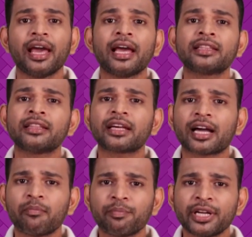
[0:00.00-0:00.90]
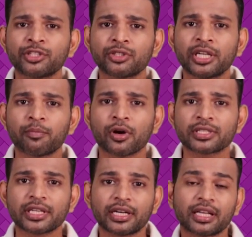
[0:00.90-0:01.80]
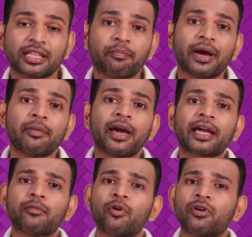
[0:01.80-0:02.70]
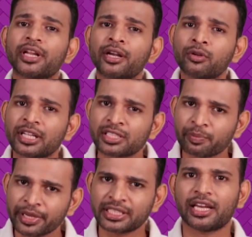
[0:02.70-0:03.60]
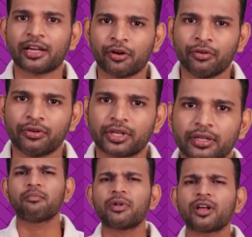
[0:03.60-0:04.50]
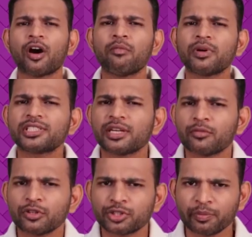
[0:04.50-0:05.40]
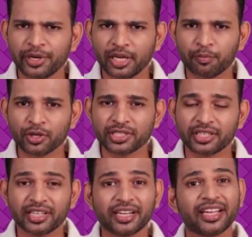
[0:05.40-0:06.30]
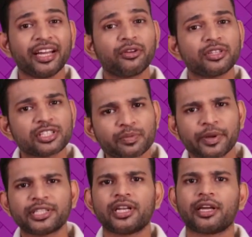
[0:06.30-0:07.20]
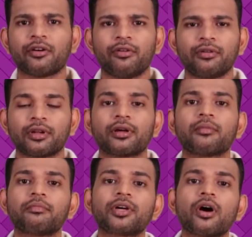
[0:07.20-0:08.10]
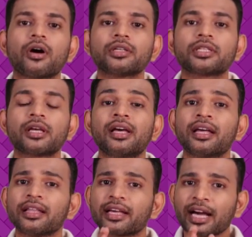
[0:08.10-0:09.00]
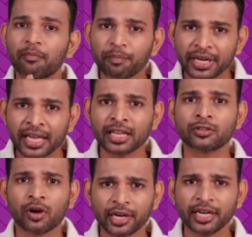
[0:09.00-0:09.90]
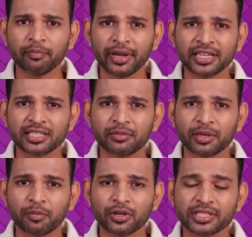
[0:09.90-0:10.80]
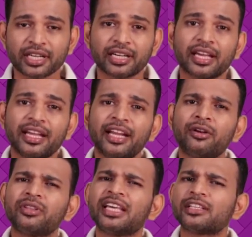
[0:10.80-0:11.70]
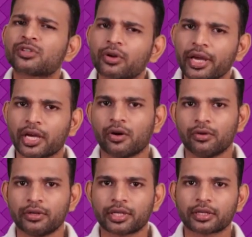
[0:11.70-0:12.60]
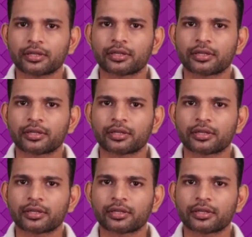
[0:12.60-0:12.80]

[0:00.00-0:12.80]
and then the company should deposit the buyback amount into that special account. But how much amount should be deposited into this special account? Because the company has already made some deposit into the escrow account.